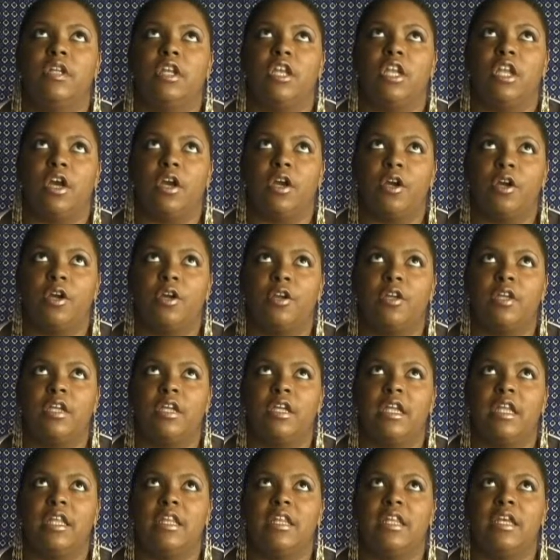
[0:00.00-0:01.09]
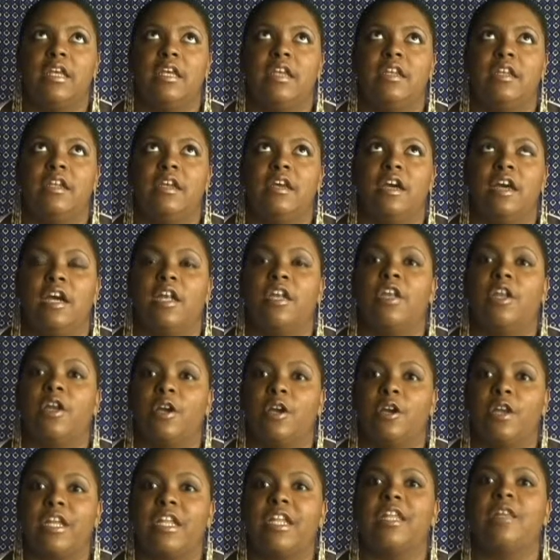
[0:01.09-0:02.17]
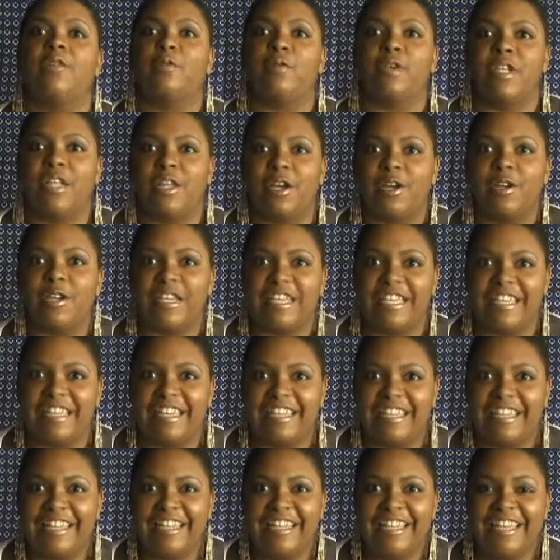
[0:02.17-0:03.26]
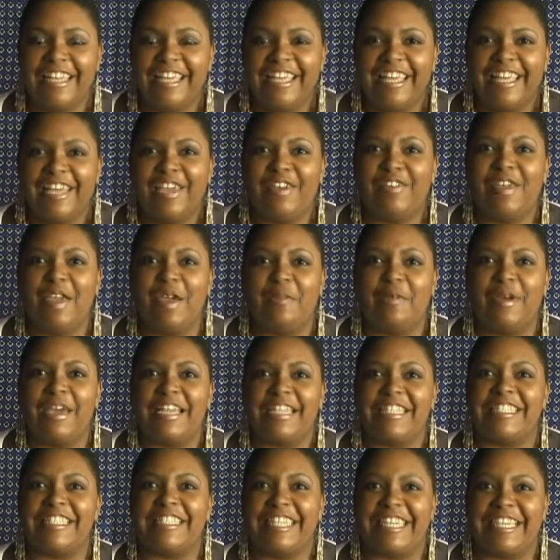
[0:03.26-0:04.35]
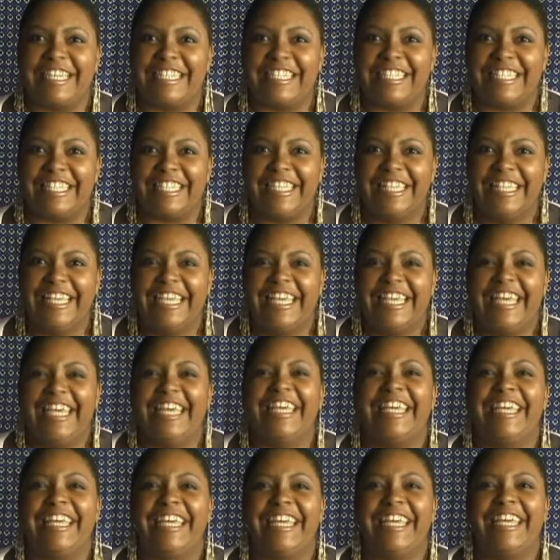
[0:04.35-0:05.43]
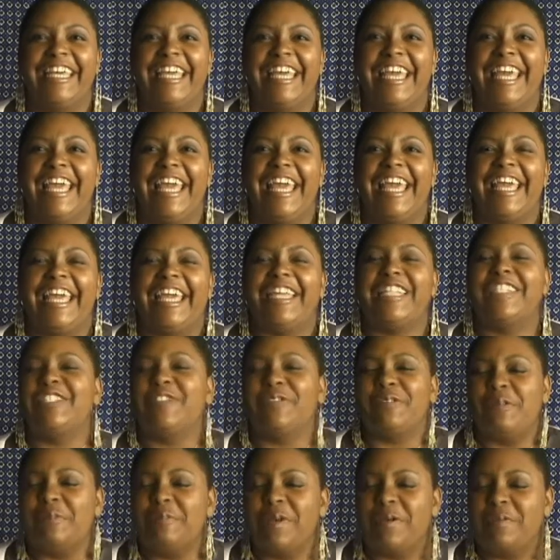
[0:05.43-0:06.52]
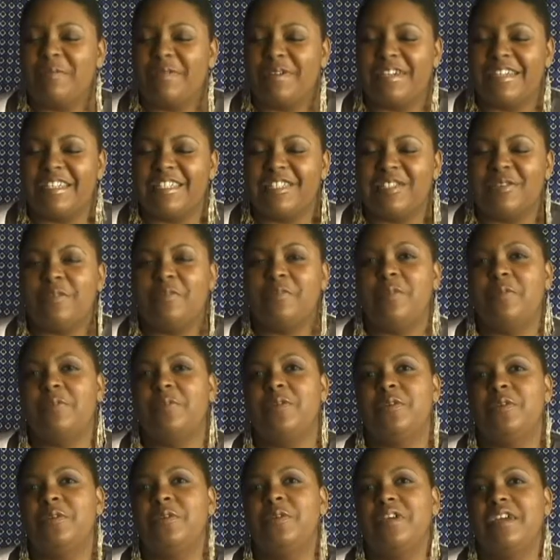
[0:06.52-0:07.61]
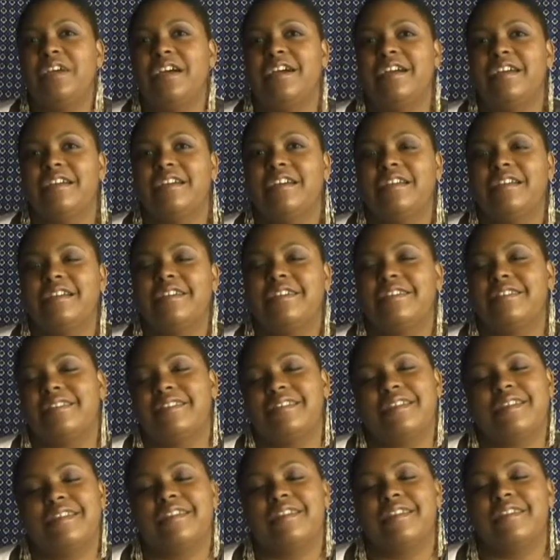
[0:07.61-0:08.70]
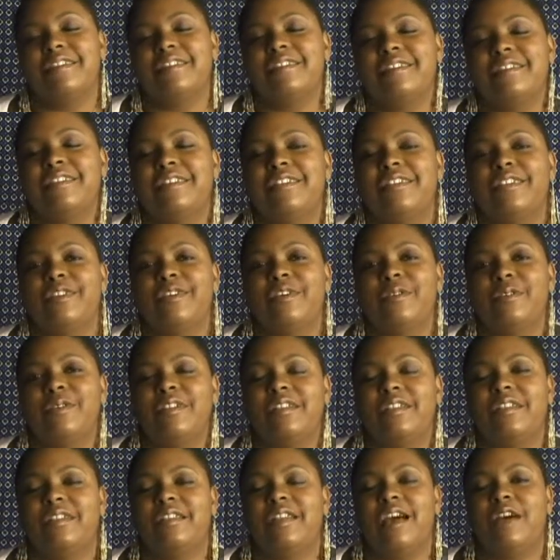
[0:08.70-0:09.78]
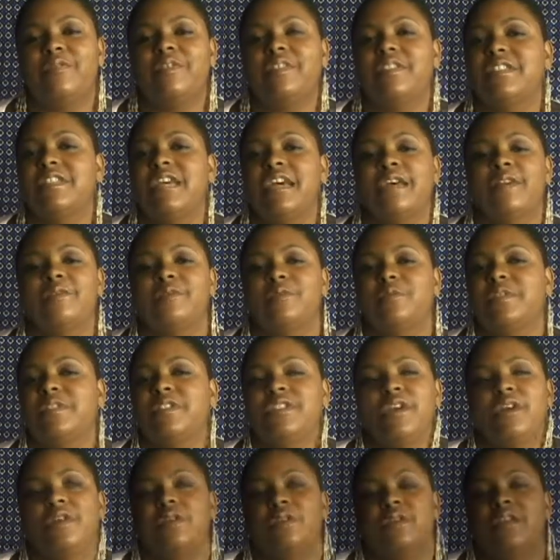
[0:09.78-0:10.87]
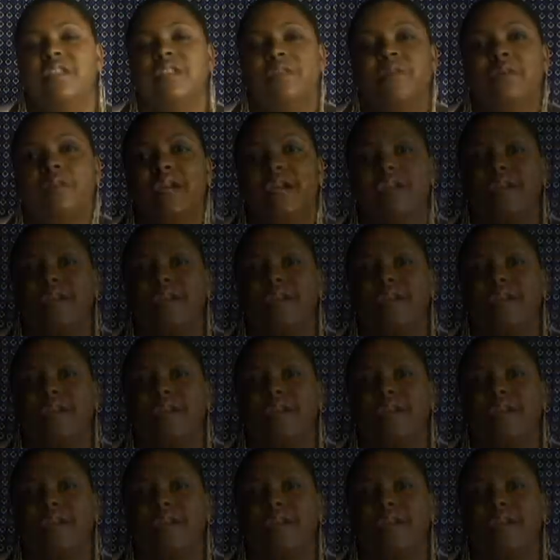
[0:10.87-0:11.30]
learn and then unlearn and then relearn again, if that makes sense. And to remember who we are, because, you know, oftentimes we're told otherwise.